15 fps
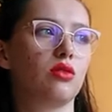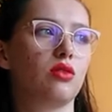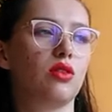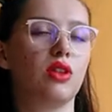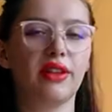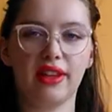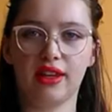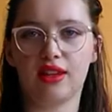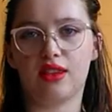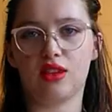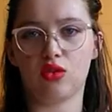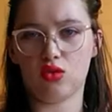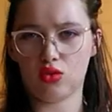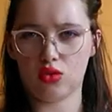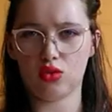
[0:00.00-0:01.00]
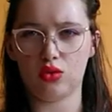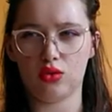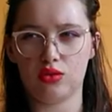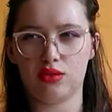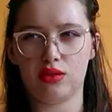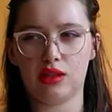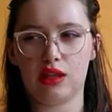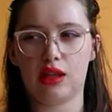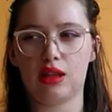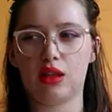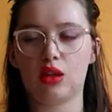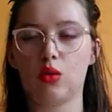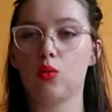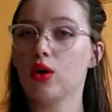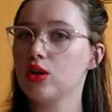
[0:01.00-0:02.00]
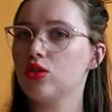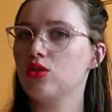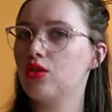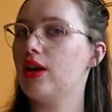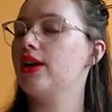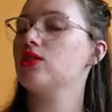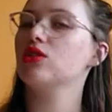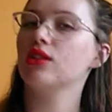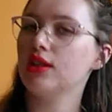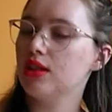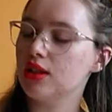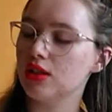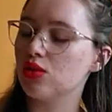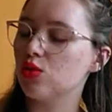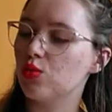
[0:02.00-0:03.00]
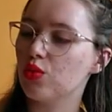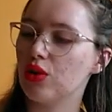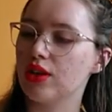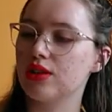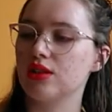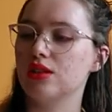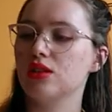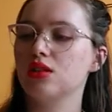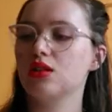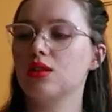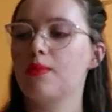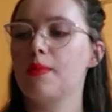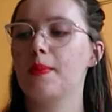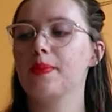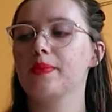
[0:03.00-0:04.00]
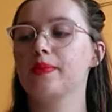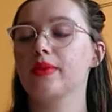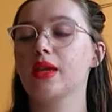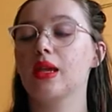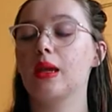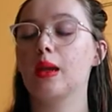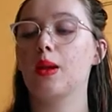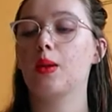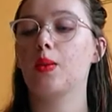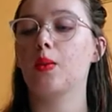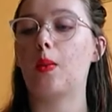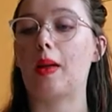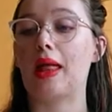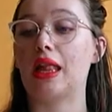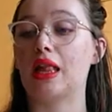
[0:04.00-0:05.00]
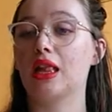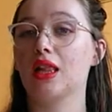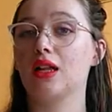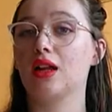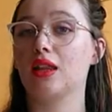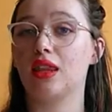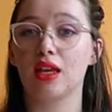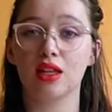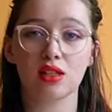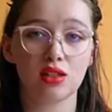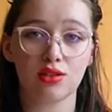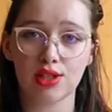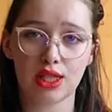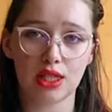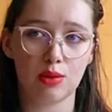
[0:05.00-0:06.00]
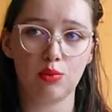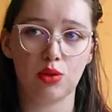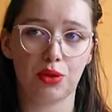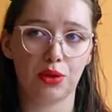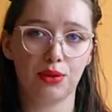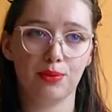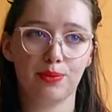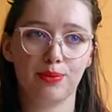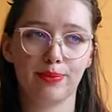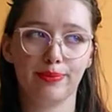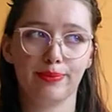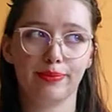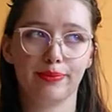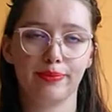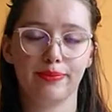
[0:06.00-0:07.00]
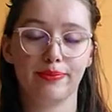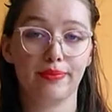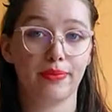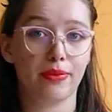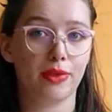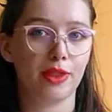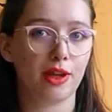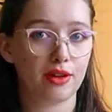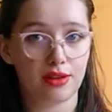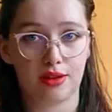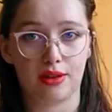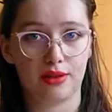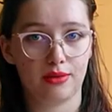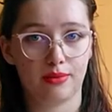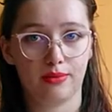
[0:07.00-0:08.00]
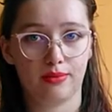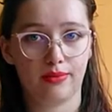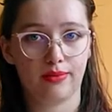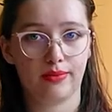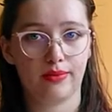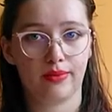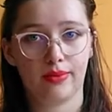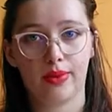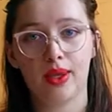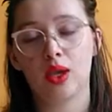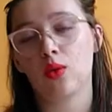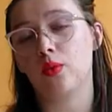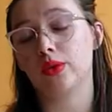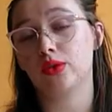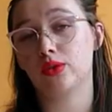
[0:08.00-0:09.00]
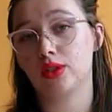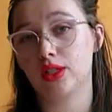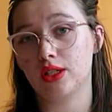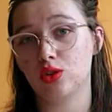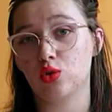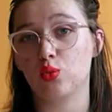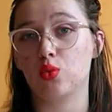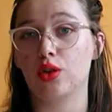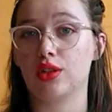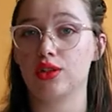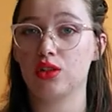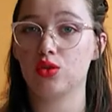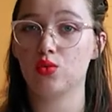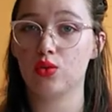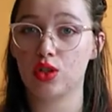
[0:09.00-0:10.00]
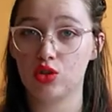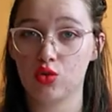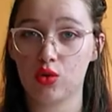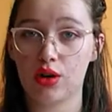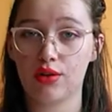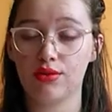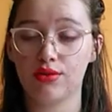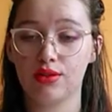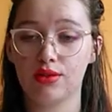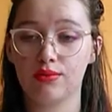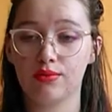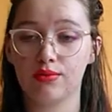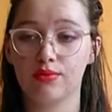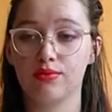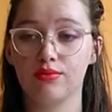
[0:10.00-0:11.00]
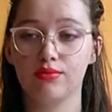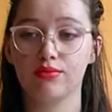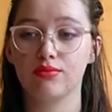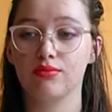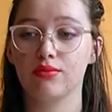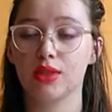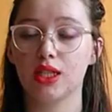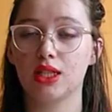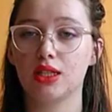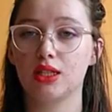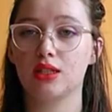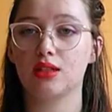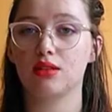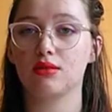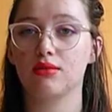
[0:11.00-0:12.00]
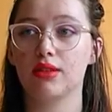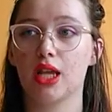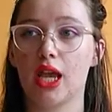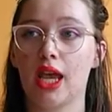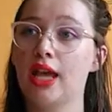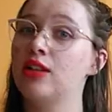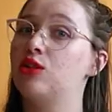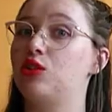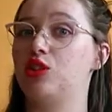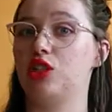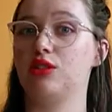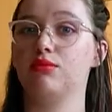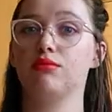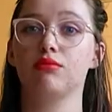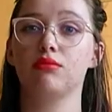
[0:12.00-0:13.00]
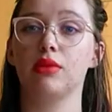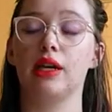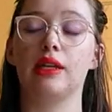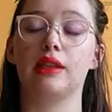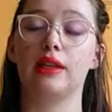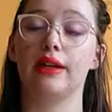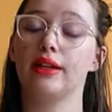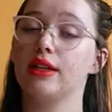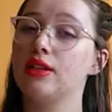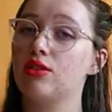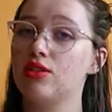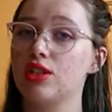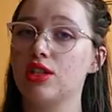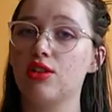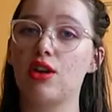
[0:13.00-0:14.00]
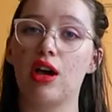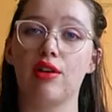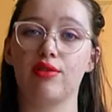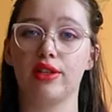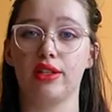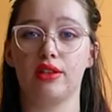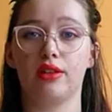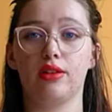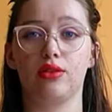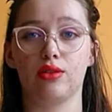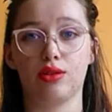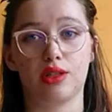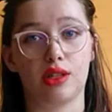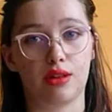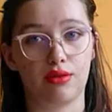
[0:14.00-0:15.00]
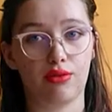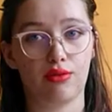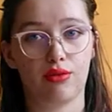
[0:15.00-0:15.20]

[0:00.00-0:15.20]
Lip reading: need the tools, then what do you actually need to practice? Well, the answer is simple. Nothing. What you need to practice witchcraft is energy, and that energy, you have it in yourself.